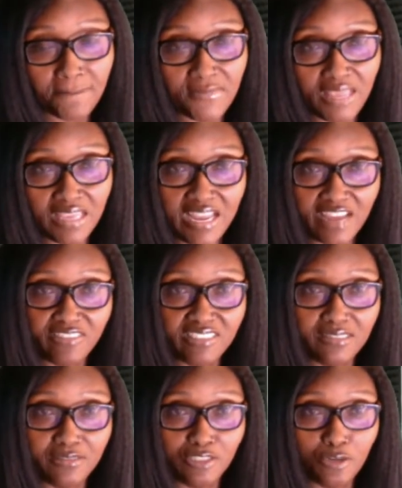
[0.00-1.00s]
and I've
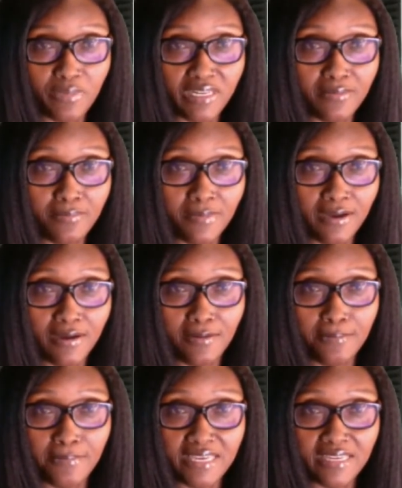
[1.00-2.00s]
seen so many
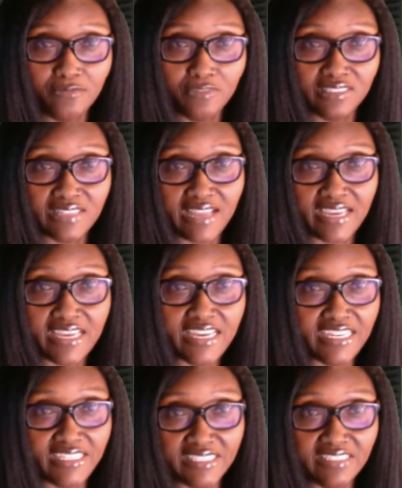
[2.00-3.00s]
men was like,
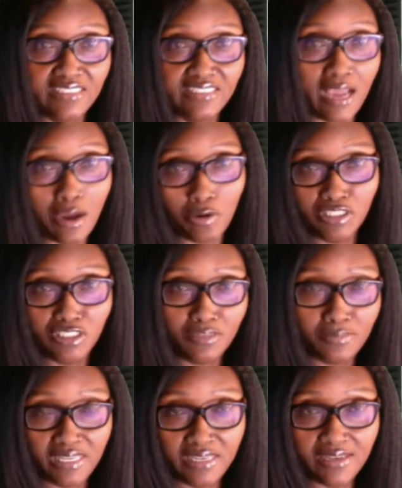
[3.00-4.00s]
and this is how it should
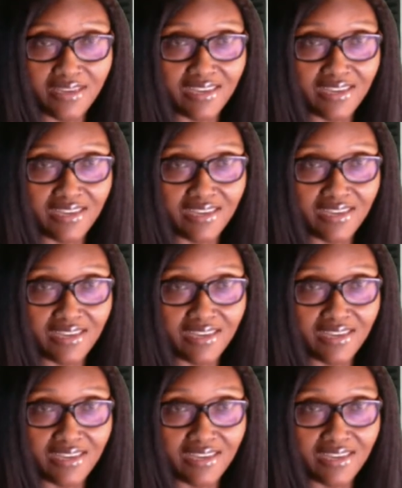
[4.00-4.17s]
be.